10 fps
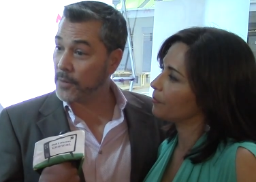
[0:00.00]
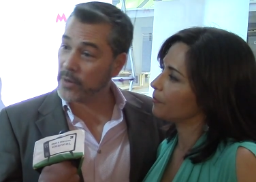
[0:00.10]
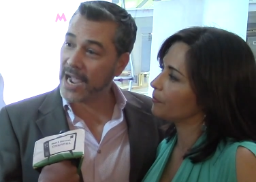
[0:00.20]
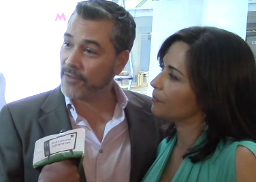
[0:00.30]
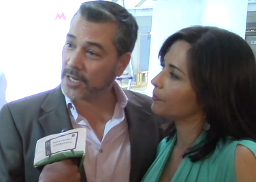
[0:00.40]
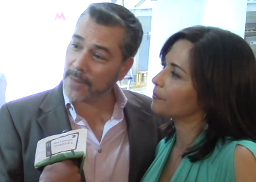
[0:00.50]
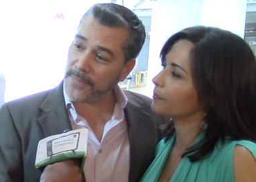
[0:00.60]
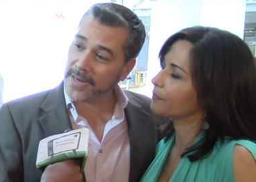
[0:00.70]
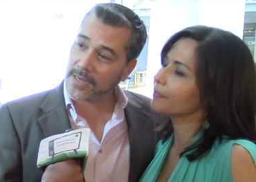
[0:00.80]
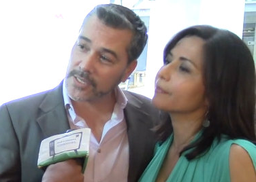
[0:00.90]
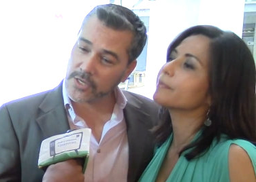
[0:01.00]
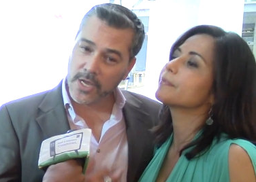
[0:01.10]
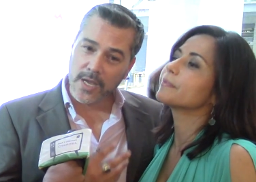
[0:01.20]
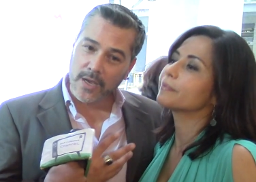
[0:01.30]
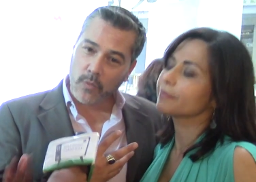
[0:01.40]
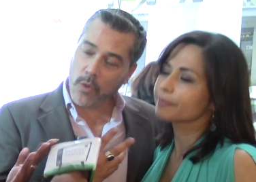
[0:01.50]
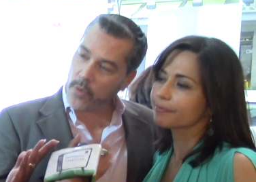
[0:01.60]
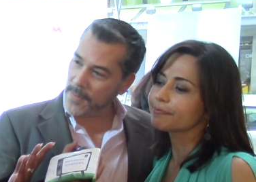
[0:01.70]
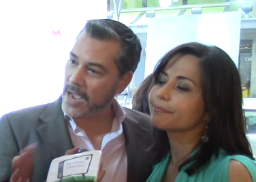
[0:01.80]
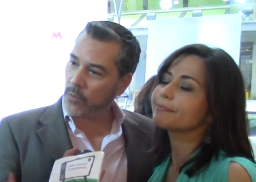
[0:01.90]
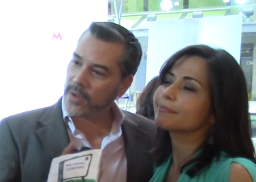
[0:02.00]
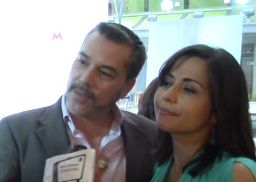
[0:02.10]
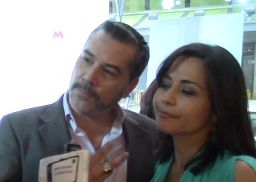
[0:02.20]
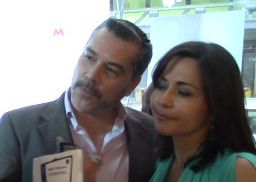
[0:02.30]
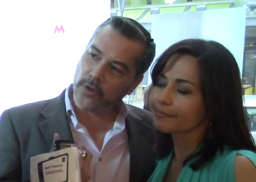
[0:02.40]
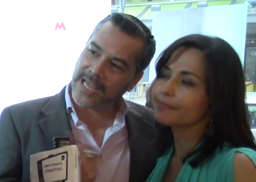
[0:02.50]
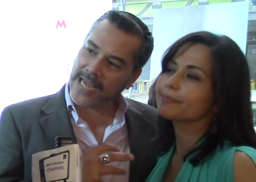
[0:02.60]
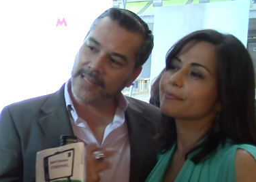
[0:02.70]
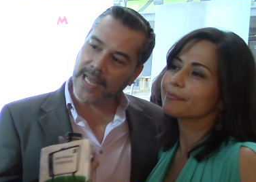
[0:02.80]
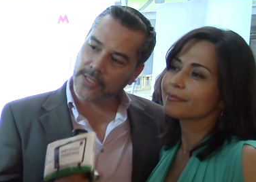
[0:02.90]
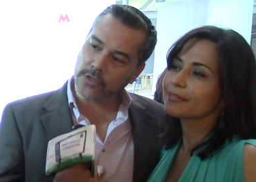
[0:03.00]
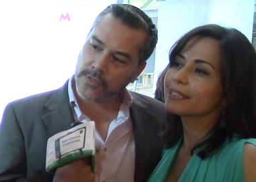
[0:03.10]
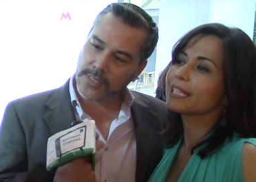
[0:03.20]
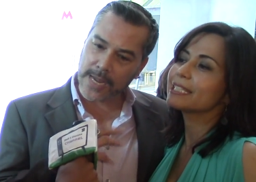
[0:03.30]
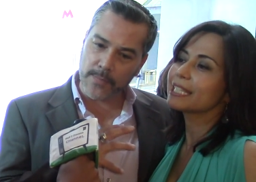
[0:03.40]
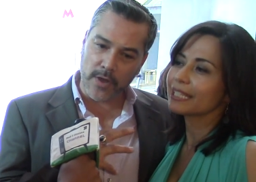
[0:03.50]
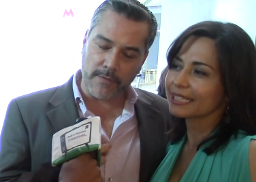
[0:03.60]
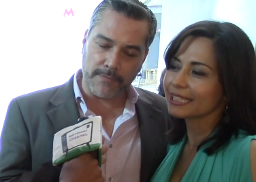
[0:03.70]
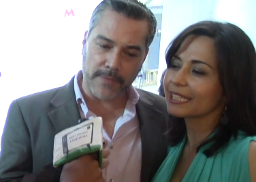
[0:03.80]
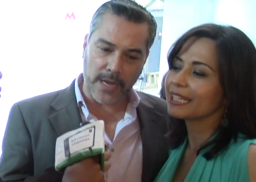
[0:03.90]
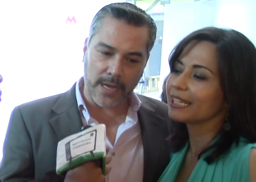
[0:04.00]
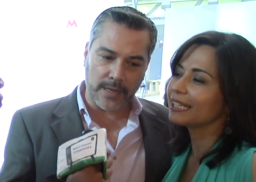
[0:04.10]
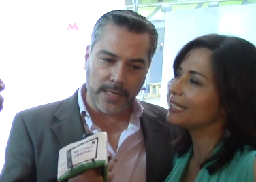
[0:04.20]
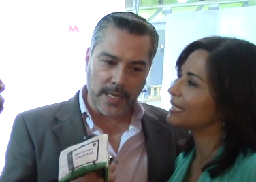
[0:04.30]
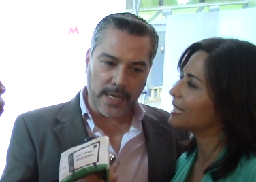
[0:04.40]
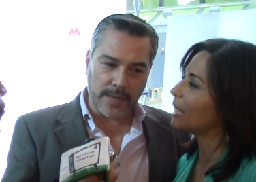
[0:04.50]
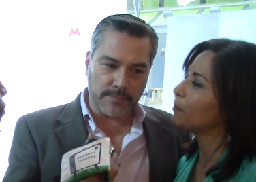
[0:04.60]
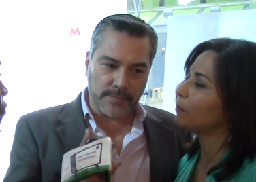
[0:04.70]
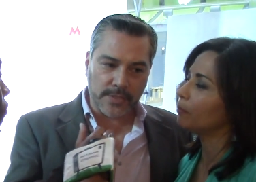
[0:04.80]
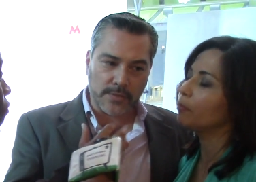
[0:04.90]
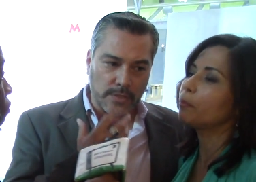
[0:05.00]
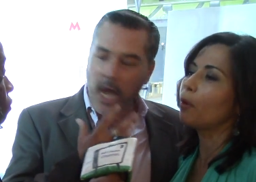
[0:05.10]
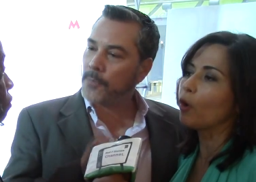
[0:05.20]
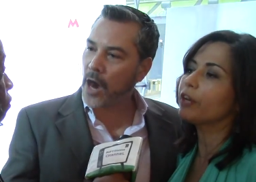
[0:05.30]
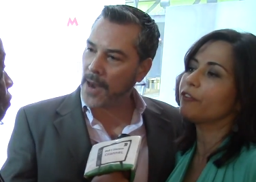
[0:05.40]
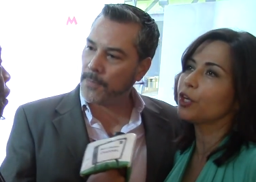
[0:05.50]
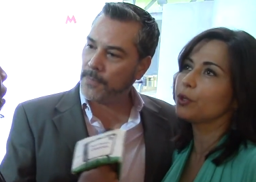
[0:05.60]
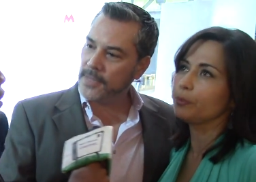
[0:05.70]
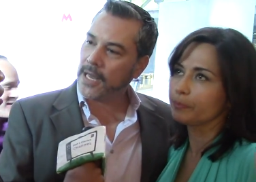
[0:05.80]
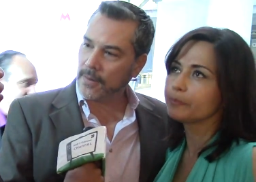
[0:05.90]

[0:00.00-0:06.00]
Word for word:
Speaker 1: and we have our company, because when we met, we both had that same point of view. You